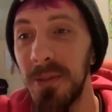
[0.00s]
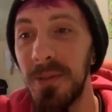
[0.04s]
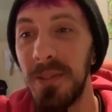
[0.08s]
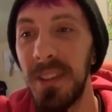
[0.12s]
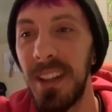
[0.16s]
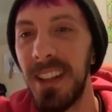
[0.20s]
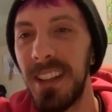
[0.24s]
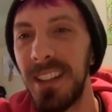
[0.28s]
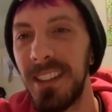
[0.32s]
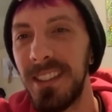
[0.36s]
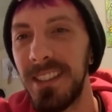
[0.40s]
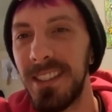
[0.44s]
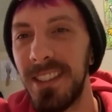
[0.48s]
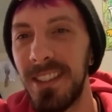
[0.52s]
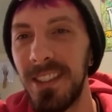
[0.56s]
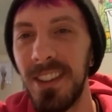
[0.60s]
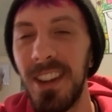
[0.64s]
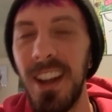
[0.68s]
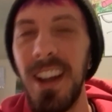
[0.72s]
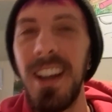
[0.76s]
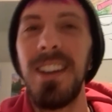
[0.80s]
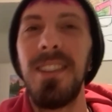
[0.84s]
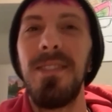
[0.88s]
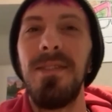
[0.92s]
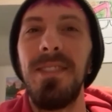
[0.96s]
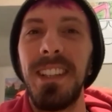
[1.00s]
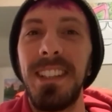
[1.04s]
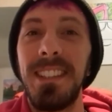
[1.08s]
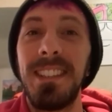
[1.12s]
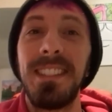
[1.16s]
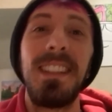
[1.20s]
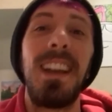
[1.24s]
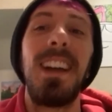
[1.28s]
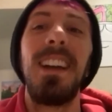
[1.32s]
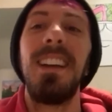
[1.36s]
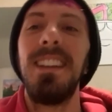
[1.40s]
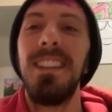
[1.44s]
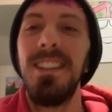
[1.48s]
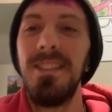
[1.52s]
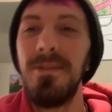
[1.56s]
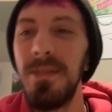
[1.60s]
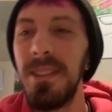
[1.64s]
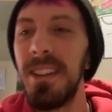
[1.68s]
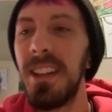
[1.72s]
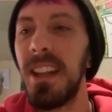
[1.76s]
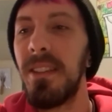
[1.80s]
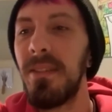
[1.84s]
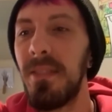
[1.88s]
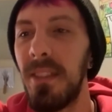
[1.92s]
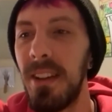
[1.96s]
fans, they're kind of excited
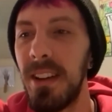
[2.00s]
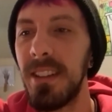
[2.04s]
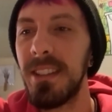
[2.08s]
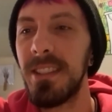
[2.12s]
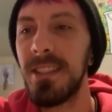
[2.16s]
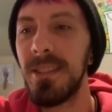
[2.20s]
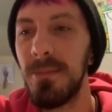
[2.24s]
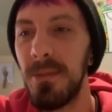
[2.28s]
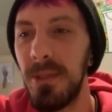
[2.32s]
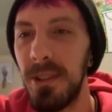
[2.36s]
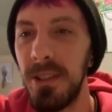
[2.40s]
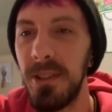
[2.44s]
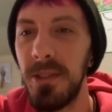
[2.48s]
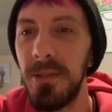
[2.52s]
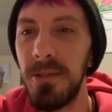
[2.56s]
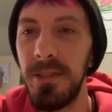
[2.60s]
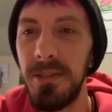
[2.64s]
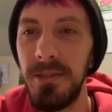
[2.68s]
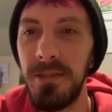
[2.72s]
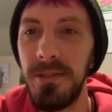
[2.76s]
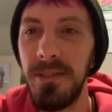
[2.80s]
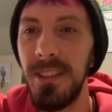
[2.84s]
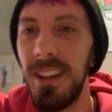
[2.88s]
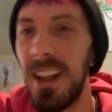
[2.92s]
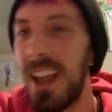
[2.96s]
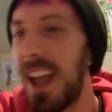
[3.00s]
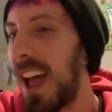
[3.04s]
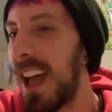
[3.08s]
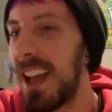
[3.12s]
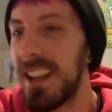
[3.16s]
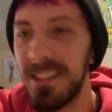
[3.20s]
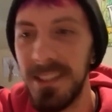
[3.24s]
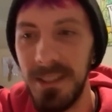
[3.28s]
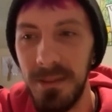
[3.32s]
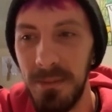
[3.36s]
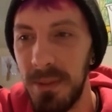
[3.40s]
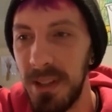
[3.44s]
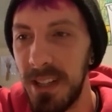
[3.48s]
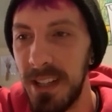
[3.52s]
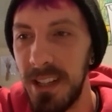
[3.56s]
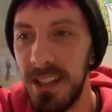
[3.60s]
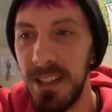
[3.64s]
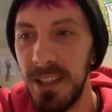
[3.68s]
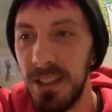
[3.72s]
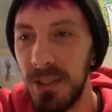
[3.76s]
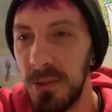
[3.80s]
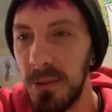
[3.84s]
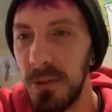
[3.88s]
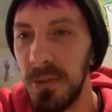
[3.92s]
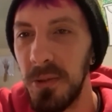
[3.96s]
when they find someone who hasn't been
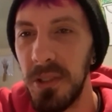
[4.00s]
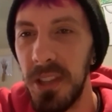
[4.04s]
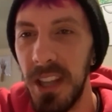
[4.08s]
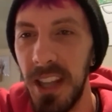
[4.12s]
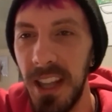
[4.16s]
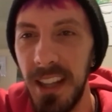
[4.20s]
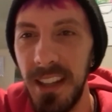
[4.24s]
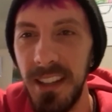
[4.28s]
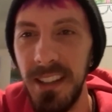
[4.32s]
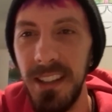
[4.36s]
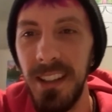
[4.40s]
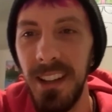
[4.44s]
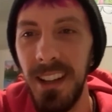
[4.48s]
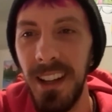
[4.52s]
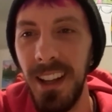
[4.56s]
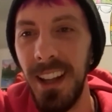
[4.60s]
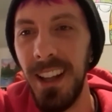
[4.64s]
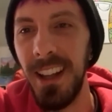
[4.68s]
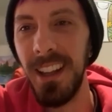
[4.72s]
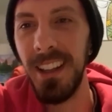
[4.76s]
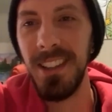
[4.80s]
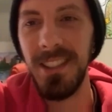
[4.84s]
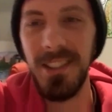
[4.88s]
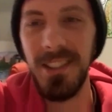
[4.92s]
into Tool yet. Yeah. Because